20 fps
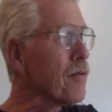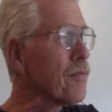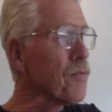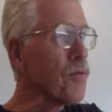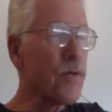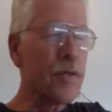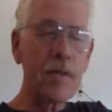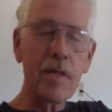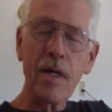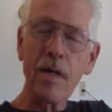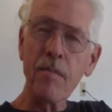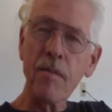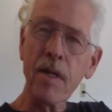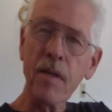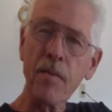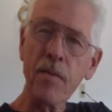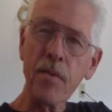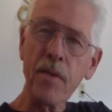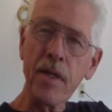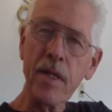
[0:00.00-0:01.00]
we thought
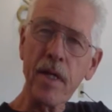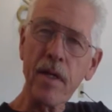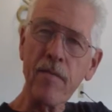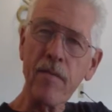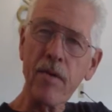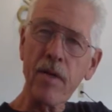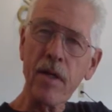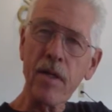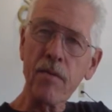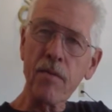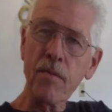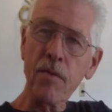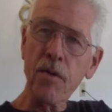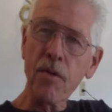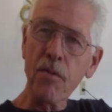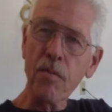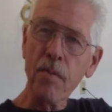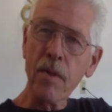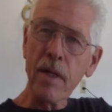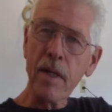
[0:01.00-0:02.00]
maybe we have it on the
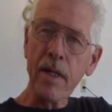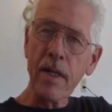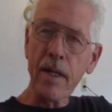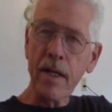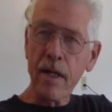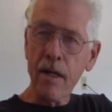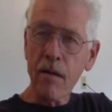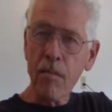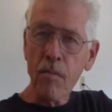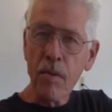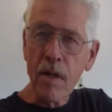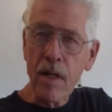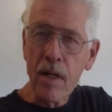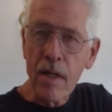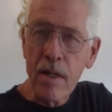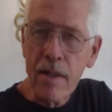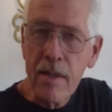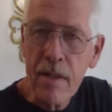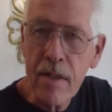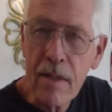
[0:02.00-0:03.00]
road by now,
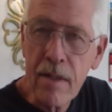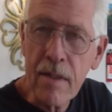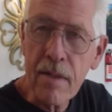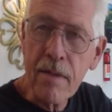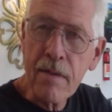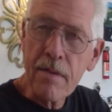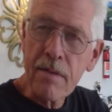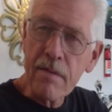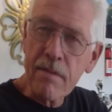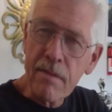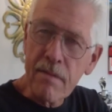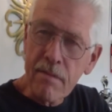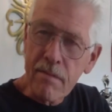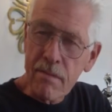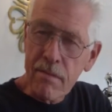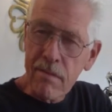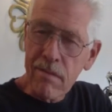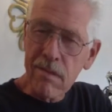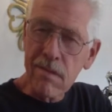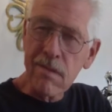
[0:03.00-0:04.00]
but
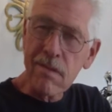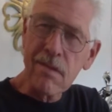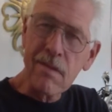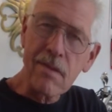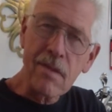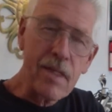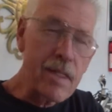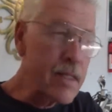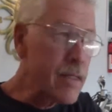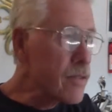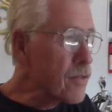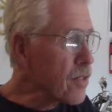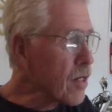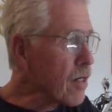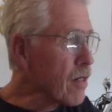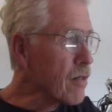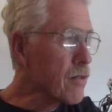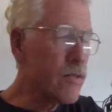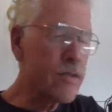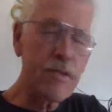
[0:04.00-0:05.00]
things
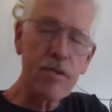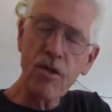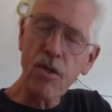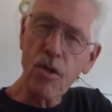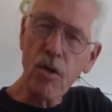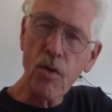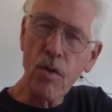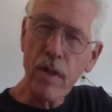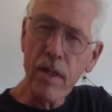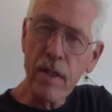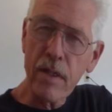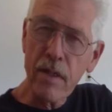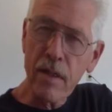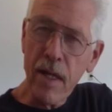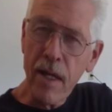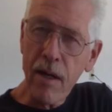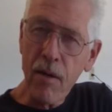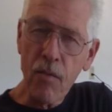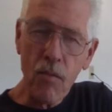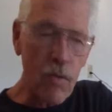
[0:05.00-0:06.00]
aren't going
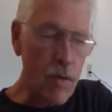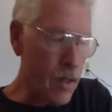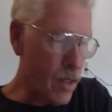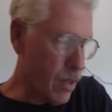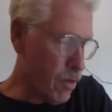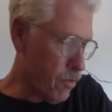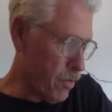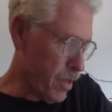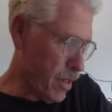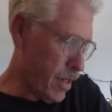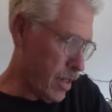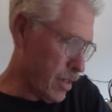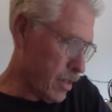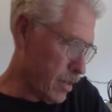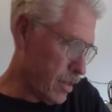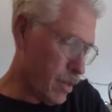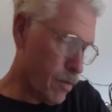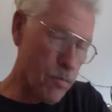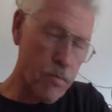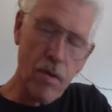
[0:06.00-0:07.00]
that well. We had a
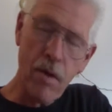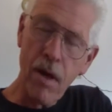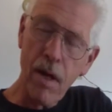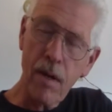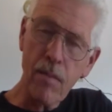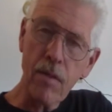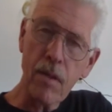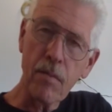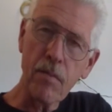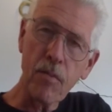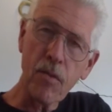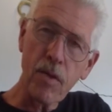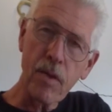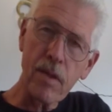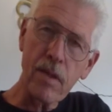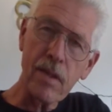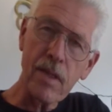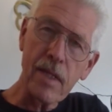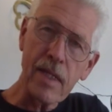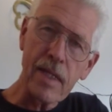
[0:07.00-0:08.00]
little problem
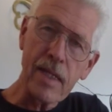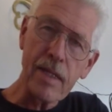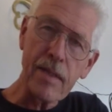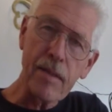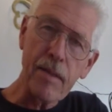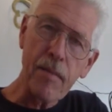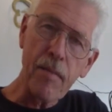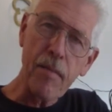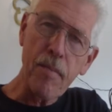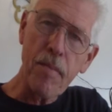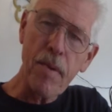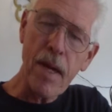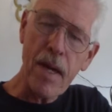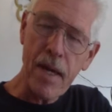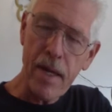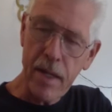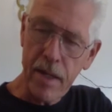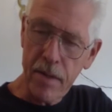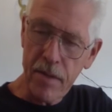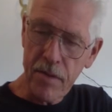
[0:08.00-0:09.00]
with the
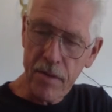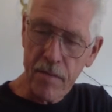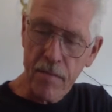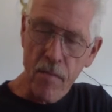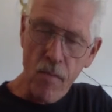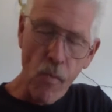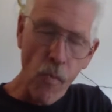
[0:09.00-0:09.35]
paint.